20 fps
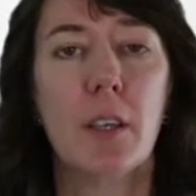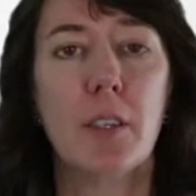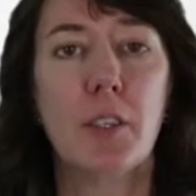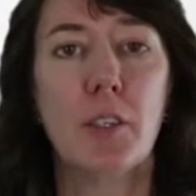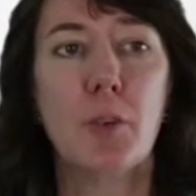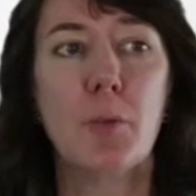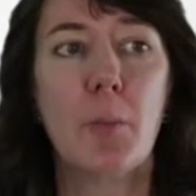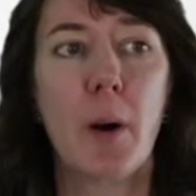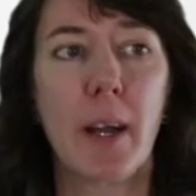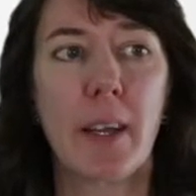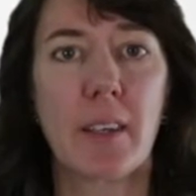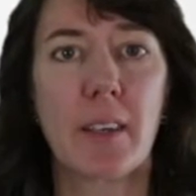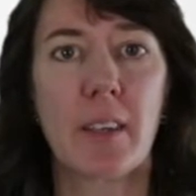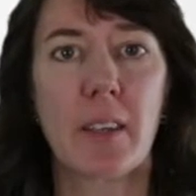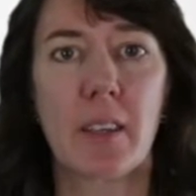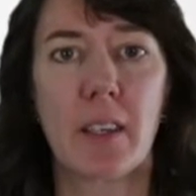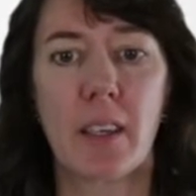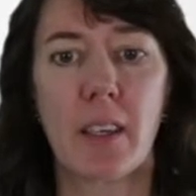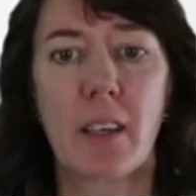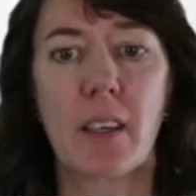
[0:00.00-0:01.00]
you might
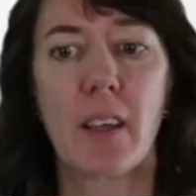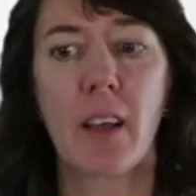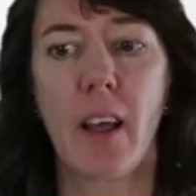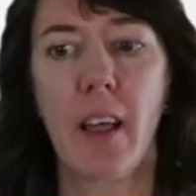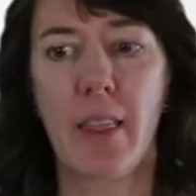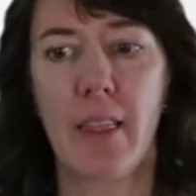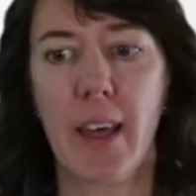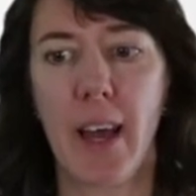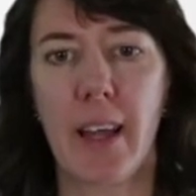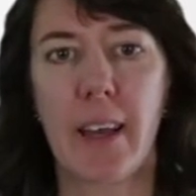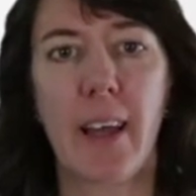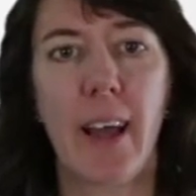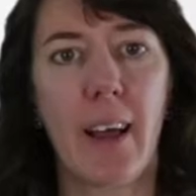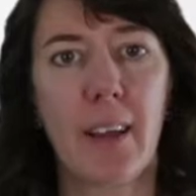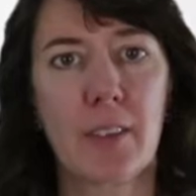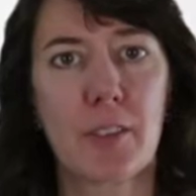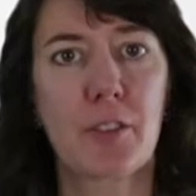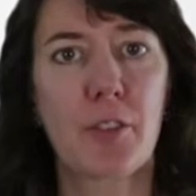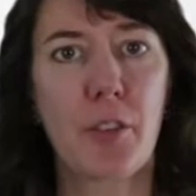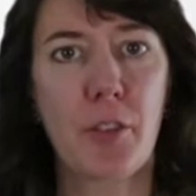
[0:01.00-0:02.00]
think that
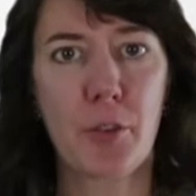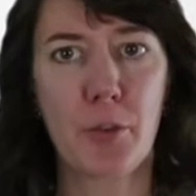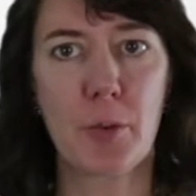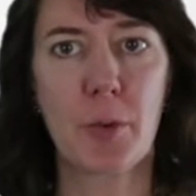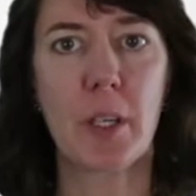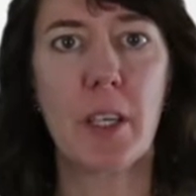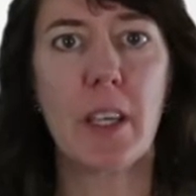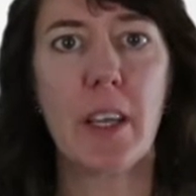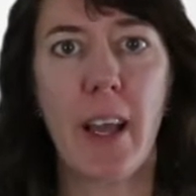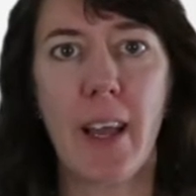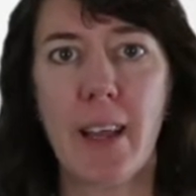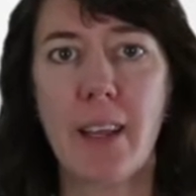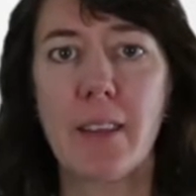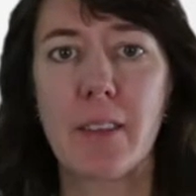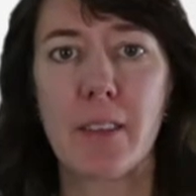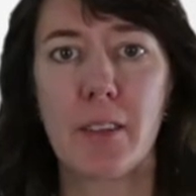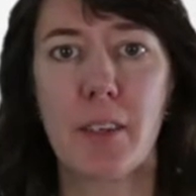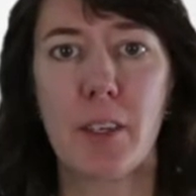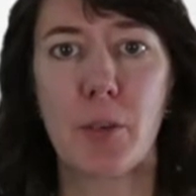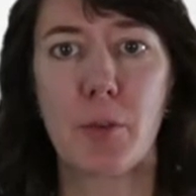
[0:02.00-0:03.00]
has
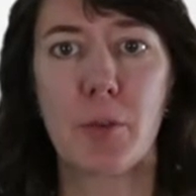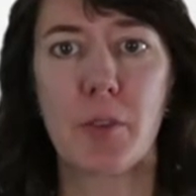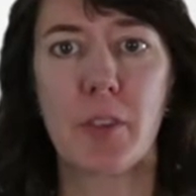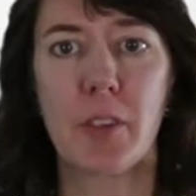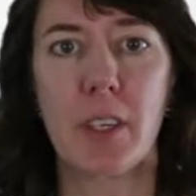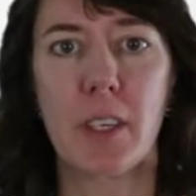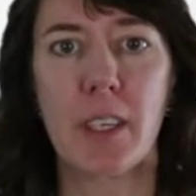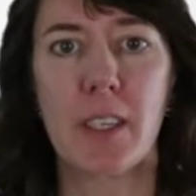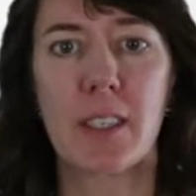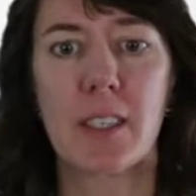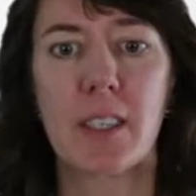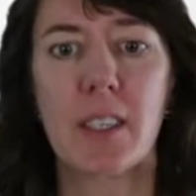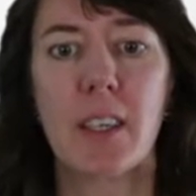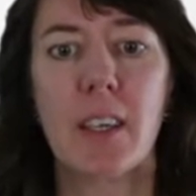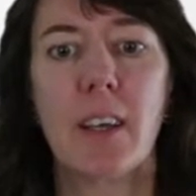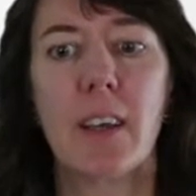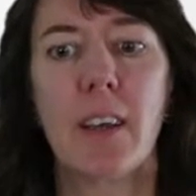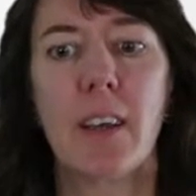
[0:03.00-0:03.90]
3/8 notes in it.